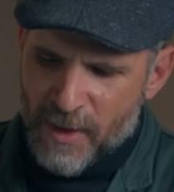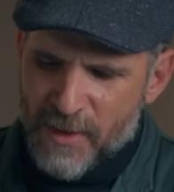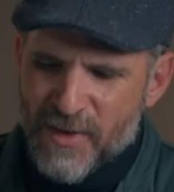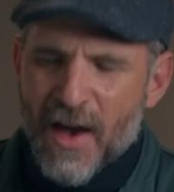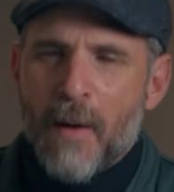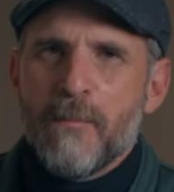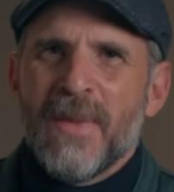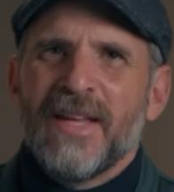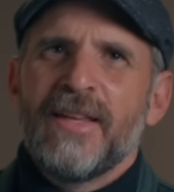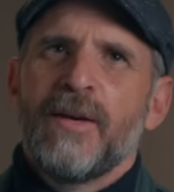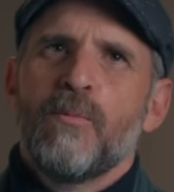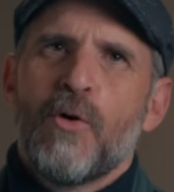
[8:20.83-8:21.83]
There are
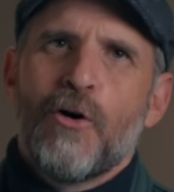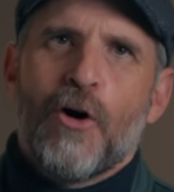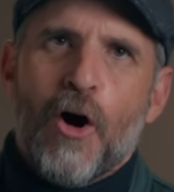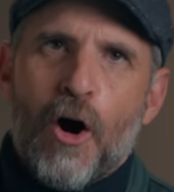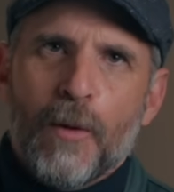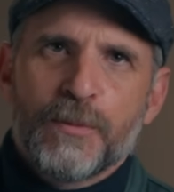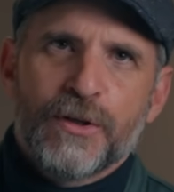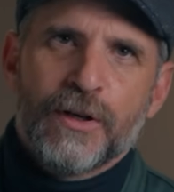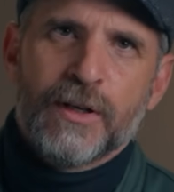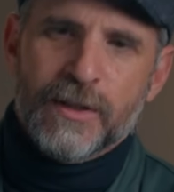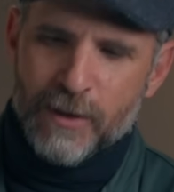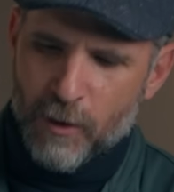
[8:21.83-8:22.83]
many more
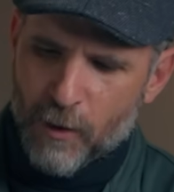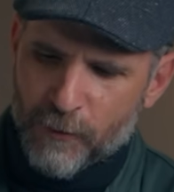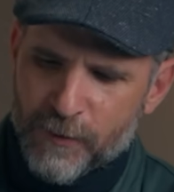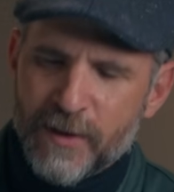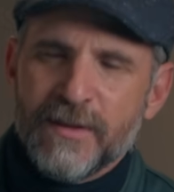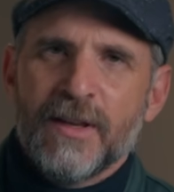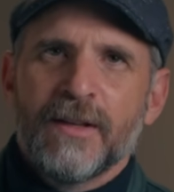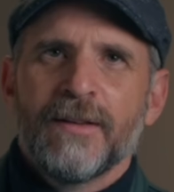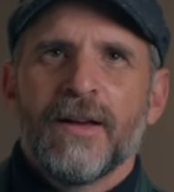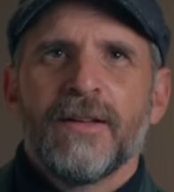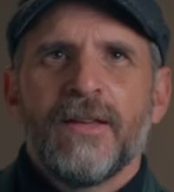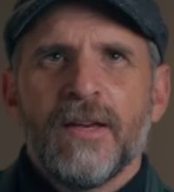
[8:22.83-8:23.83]
options of the
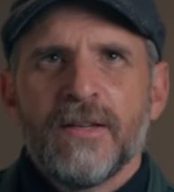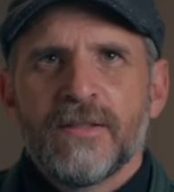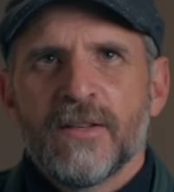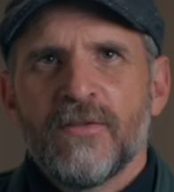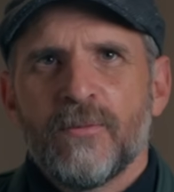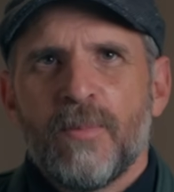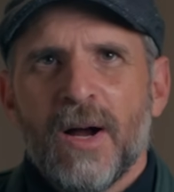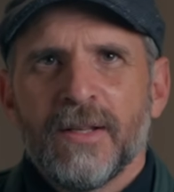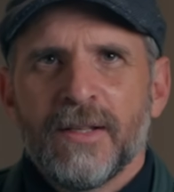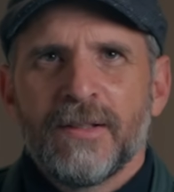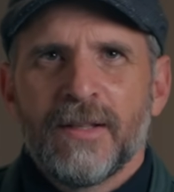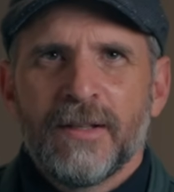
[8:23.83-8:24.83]
non-adhesive
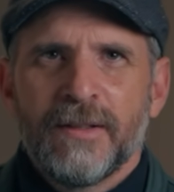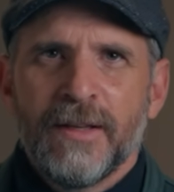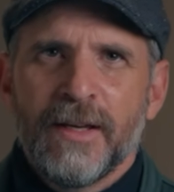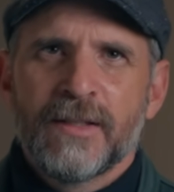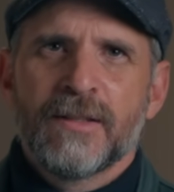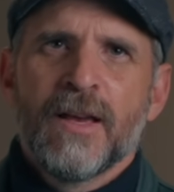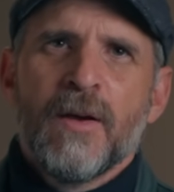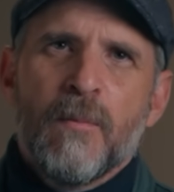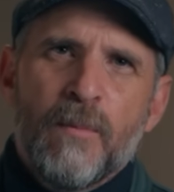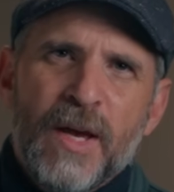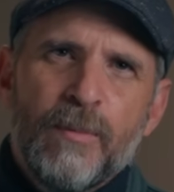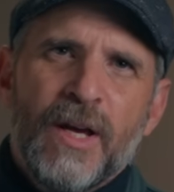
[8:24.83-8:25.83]
binding techniques.
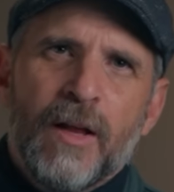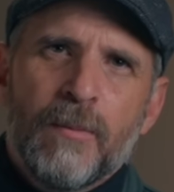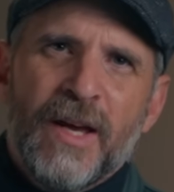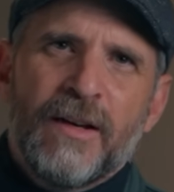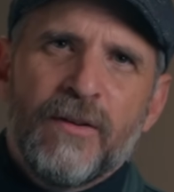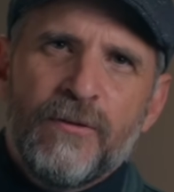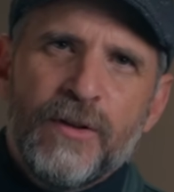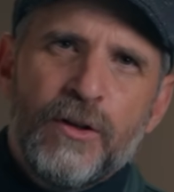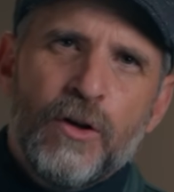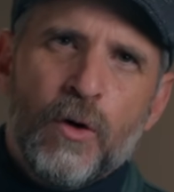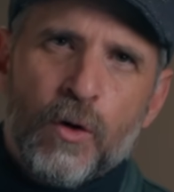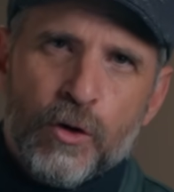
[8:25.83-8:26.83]
Maybe I'll make a
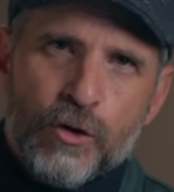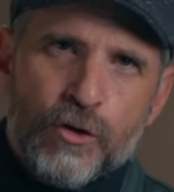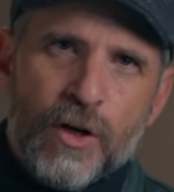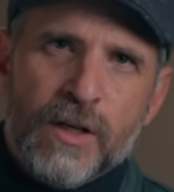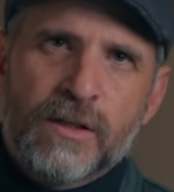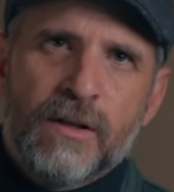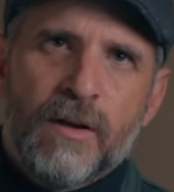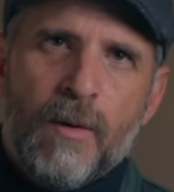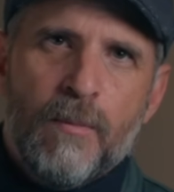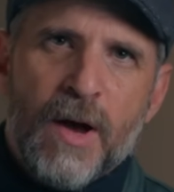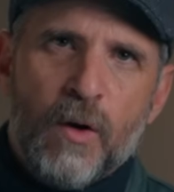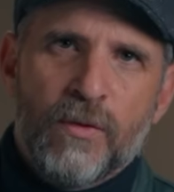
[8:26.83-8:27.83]
video just
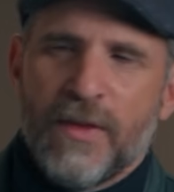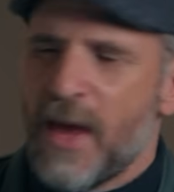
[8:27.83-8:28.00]
about